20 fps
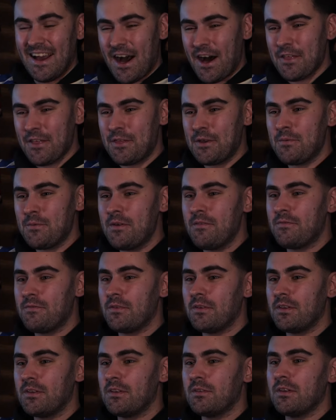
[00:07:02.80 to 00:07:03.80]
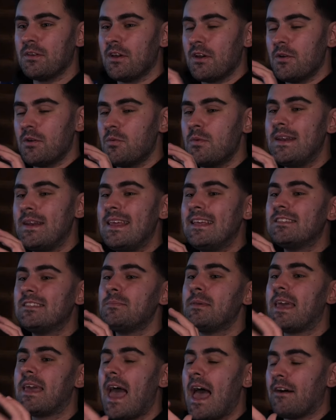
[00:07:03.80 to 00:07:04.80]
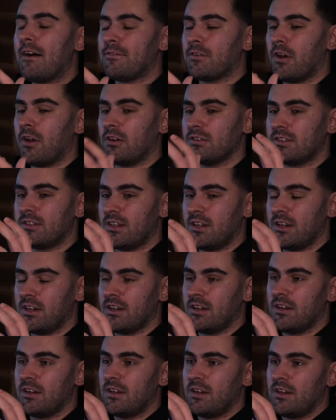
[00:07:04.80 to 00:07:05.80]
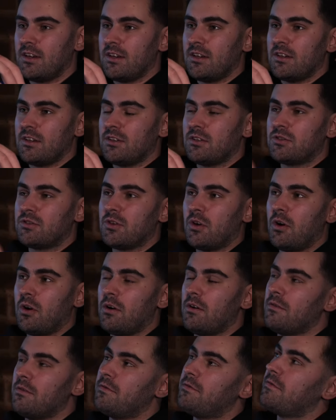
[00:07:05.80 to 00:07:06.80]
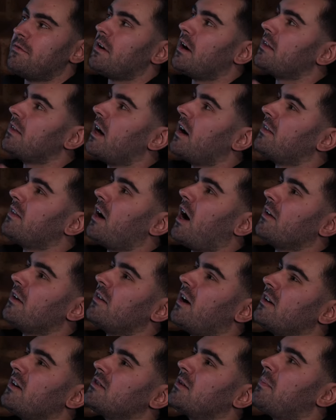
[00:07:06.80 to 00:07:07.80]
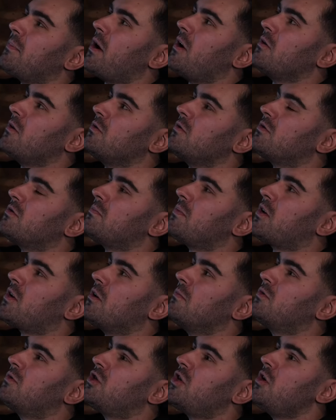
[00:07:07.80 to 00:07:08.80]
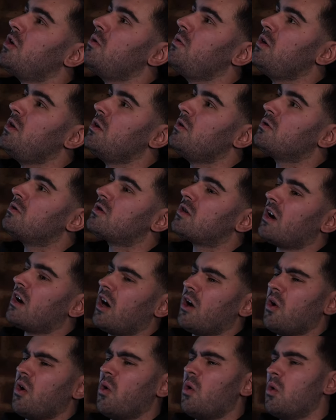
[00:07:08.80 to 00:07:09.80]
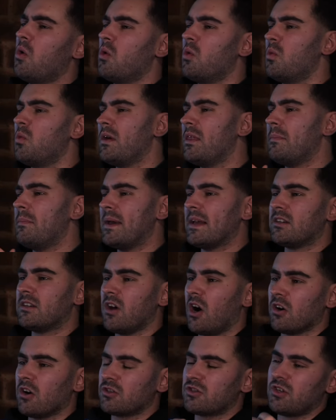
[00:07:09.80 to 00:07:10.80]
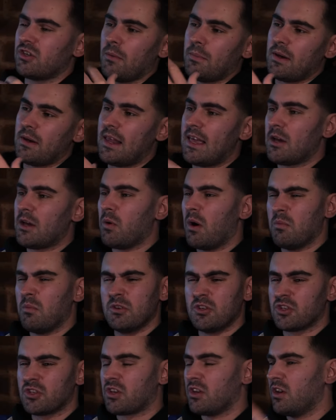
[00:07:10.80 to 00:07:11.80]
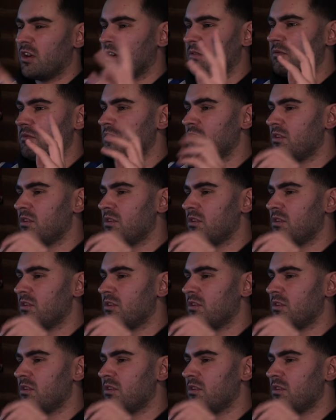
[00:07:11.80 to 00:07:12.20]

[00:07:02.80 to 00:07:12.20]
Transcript: I think we need to be careful not to sort of, I suppose, become too used to like, oh, we're the big dogs, top of League One. We're just gonna,